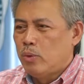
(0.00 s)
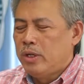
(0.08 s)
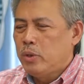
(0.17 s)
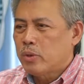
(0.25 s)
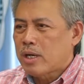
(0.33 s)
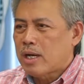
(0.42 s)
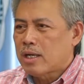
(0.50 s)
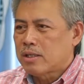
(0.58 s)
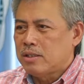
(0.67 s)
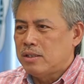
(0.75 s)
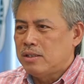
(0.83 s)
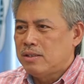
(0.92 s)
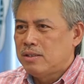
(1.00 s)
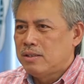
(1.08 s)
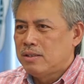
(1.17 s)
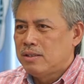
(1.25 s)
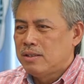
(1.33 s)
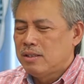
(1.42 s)
where your character,
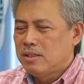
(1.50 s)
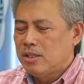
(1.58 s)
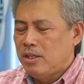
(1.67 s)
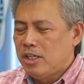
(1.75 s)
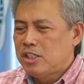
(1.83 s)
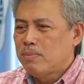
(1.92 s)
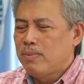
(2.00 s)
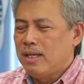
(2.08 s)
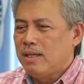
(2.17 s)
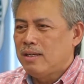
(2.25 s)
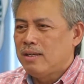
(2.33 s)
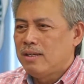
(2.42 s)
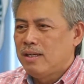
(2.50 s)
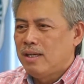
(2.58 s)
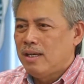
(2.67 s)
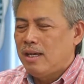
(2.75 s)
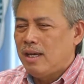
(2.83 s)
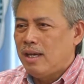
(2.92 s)
discipline,
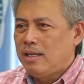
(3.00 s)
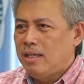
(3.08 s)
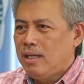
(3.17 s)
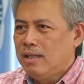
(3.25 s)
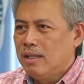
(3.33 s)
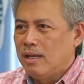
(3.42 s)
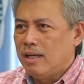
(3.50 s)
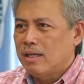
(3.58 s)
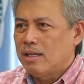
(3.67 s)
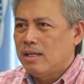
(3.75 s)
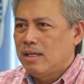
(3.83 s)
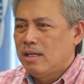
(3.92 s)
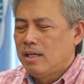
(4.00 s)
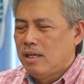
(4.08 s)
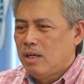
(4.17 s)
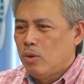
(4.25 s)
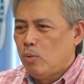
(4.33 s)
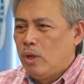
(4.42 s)
and intellect
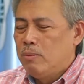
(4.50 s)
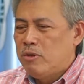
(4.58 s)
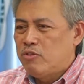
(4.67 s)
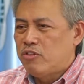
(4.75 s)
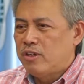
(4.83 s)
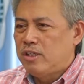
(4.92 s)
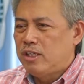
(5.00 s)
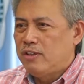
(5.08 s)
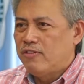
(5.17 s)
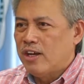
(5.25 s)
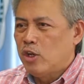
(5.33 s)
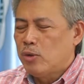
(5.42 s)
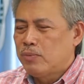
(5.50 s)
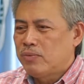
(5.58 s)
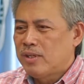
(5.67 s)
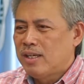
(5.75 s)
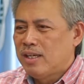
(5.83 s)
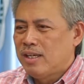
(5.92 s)
will be further
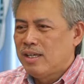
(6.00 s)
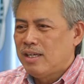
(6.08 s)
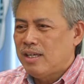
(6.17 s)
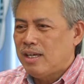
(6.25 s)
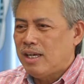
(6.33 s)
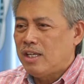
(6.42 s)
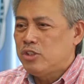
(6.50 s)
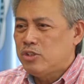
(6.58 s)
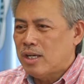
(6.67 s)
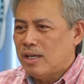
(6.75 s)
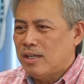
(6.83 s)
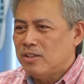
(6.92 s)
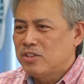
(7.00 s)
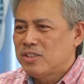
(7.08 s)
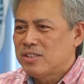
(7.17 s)
developed and challenged.